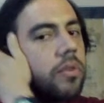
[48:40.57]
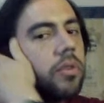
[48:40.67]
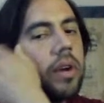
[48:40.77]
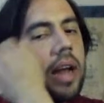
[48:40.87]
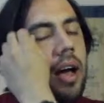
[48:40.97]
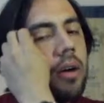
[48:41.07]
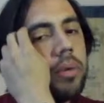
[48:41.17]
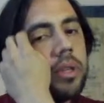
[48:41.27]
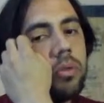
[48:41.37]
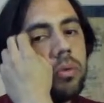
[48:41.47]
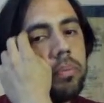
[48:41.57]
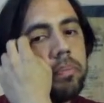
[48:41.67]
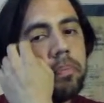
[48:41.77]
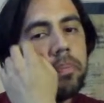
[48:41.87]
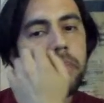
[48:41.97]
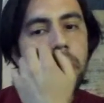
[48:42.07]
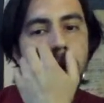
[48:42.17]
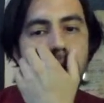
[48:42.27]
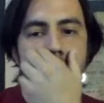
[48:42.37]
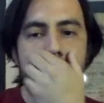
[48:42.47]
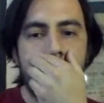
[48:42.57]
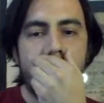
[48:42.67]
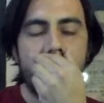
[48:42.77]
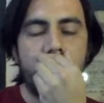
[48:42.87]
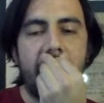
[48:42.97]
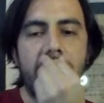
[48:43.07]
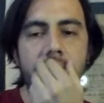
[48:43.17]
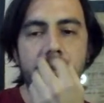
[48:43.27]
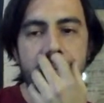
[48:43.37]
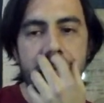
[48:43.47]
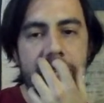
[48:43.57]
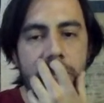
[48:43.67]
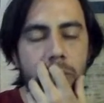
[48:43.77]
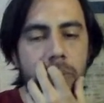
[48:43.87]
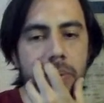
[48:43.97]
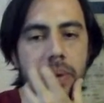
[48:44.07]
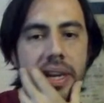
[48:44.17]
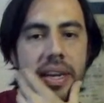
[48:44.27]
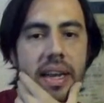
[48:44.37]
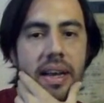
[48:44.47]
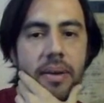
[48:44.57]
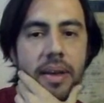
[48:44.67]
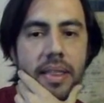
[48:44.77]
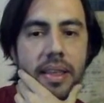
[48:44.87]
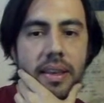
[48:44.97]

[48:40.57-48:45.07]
So now with 2 connected pass pawn, this should be winning now, I think.